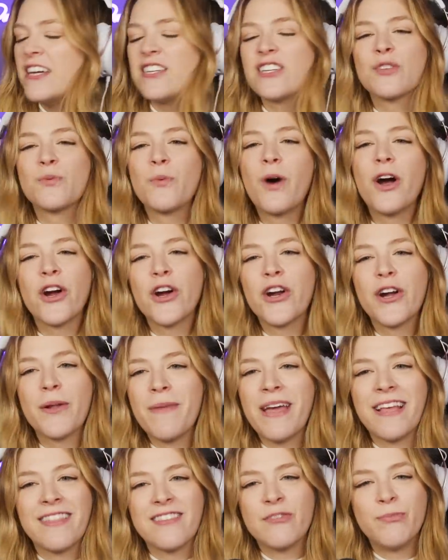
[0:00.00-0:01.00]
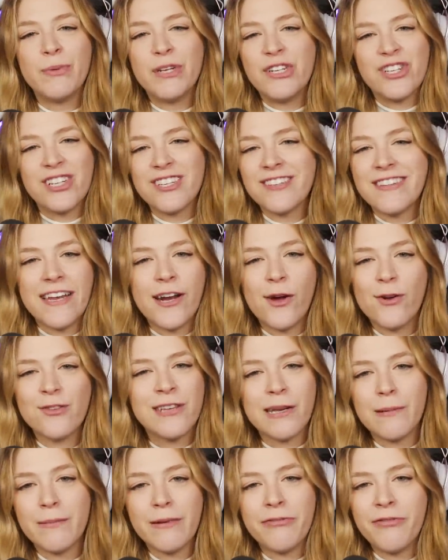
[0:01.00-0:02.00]
They just want her to make the speech because they know it's
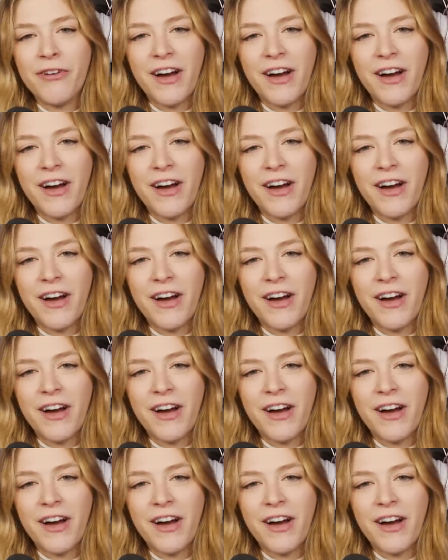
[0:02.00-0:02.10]
going to be